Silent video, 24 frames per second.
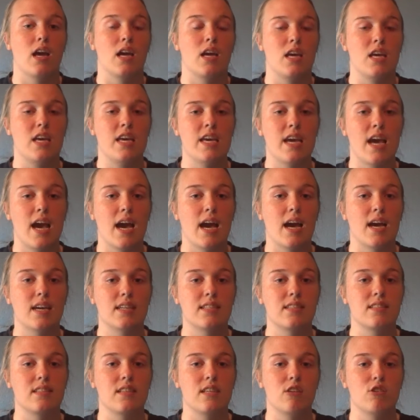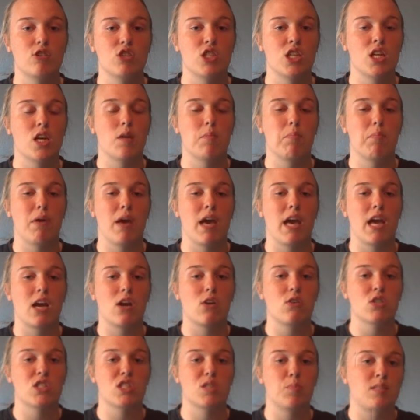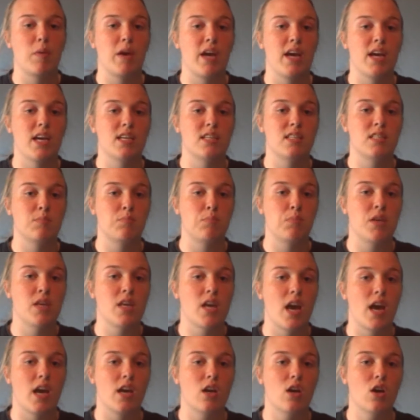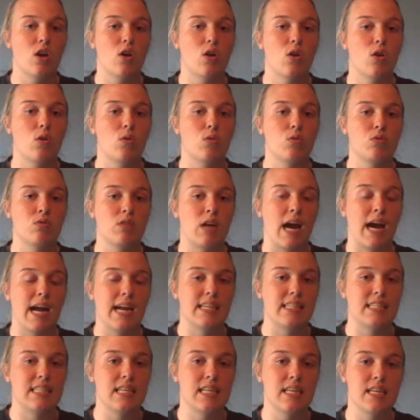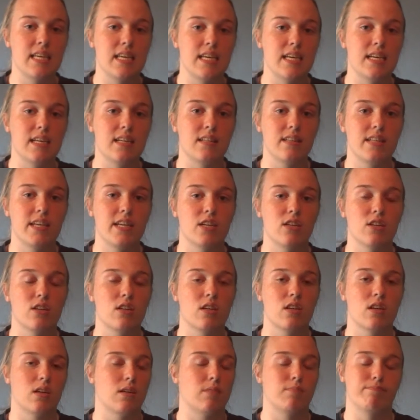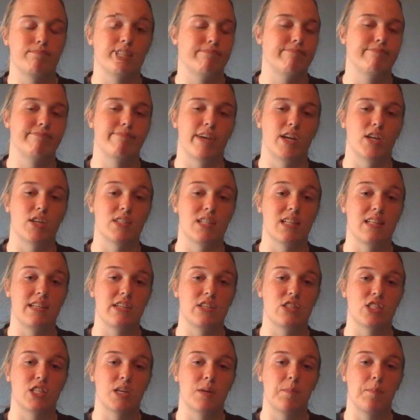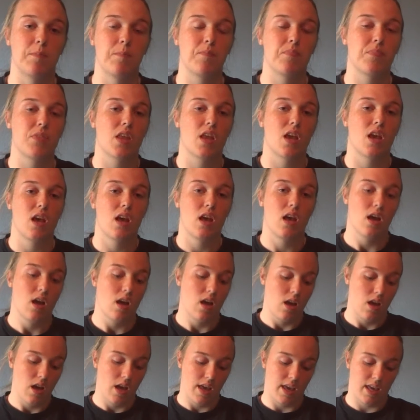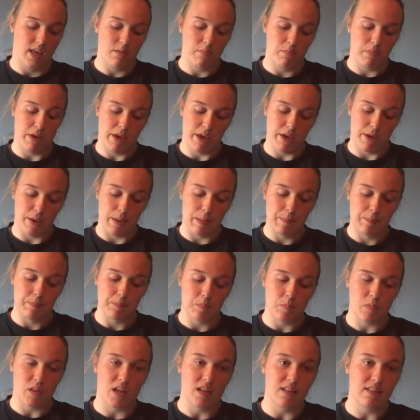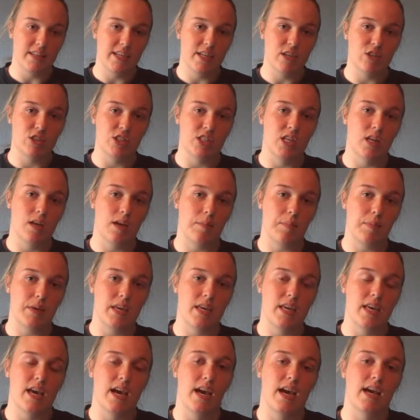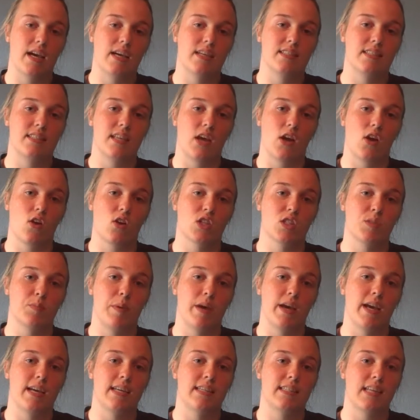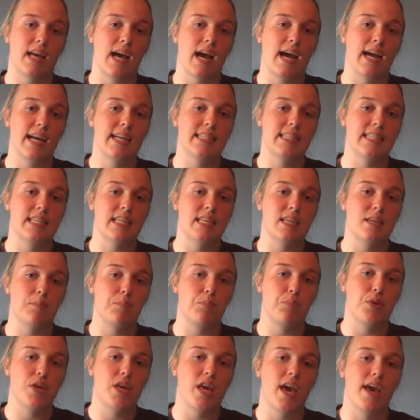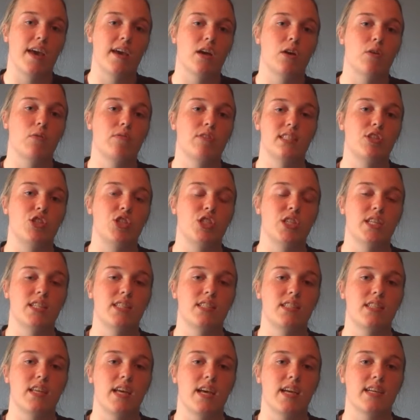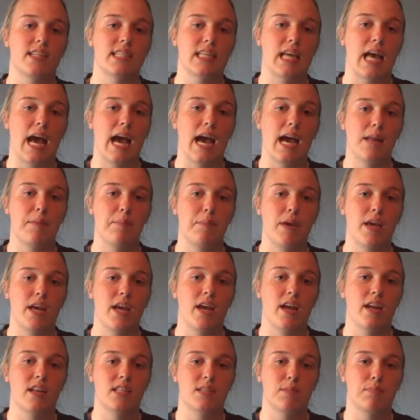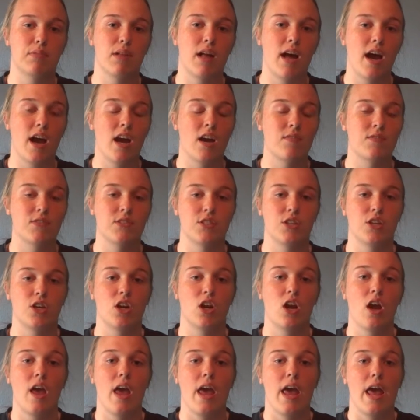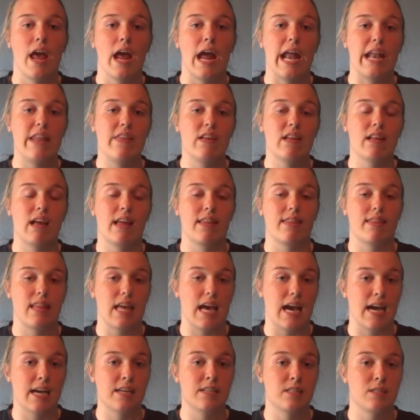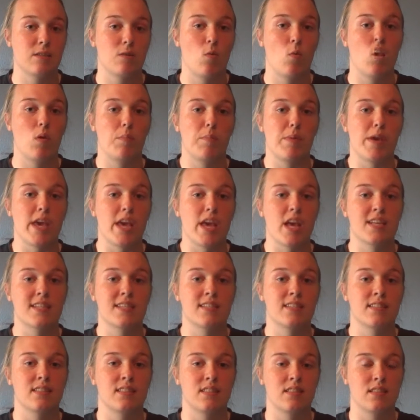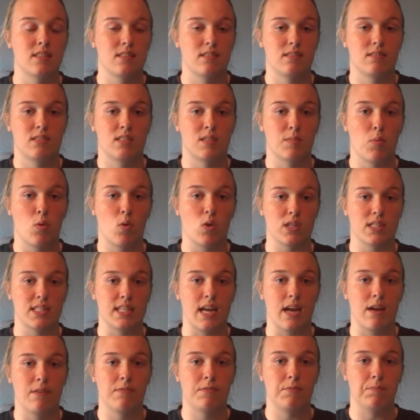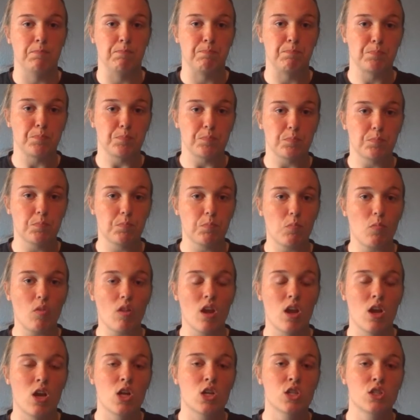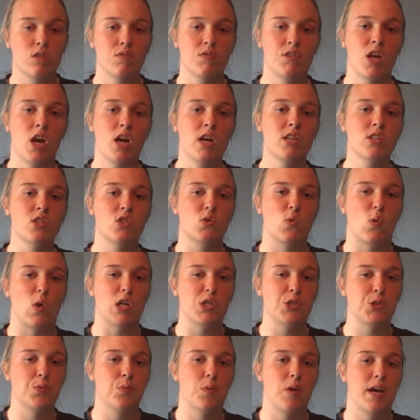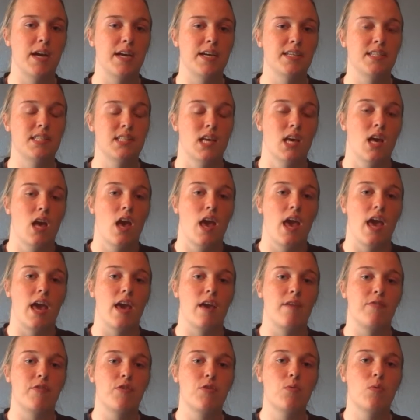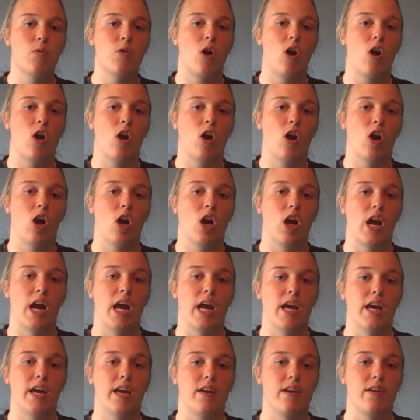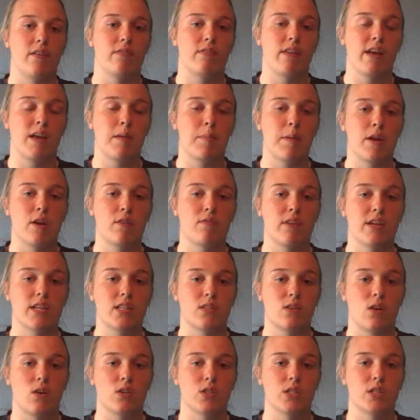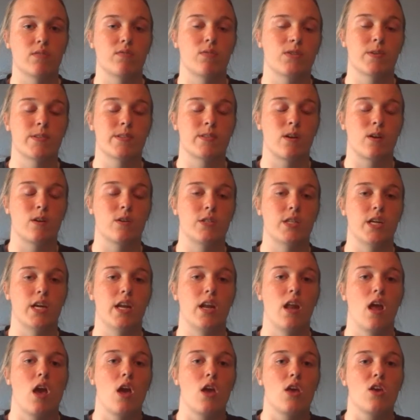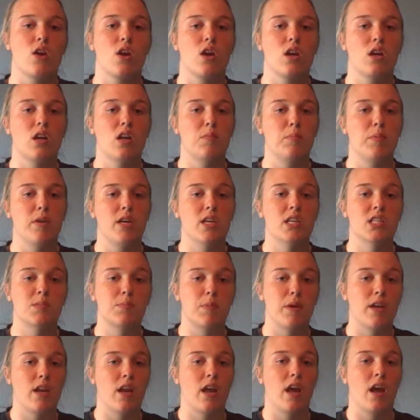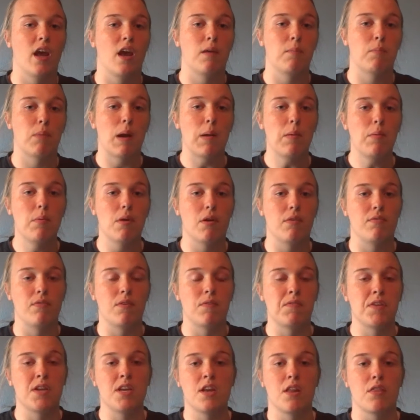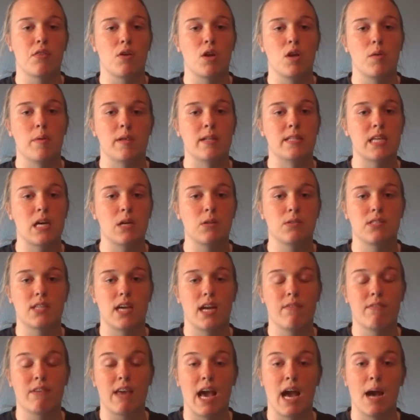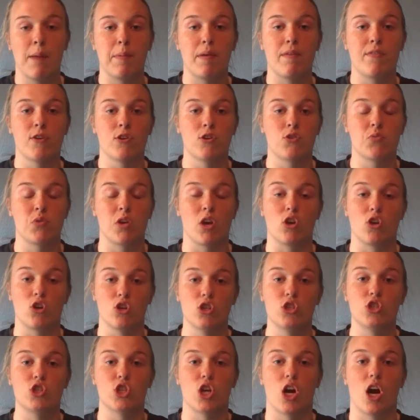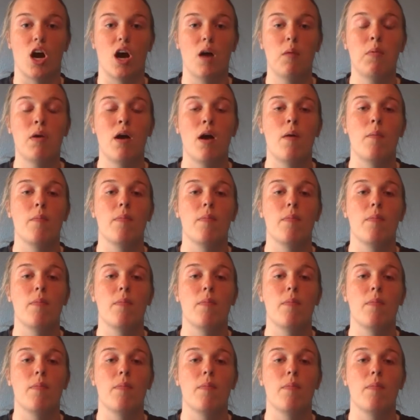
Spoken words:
ES, leadership, aerospace, PAO, IT, leader, I already said leadership. It can be leadership, ES, aerospace, IT, PAO, logistics, admin, supply officer, anything like that would be support staff. So if you're talking squadron-wise, if you are a flight commander, flight sergeant, first sergeant, you're going to be spending probably about 15 to 30 minutes outside the cap if you're doing a good job,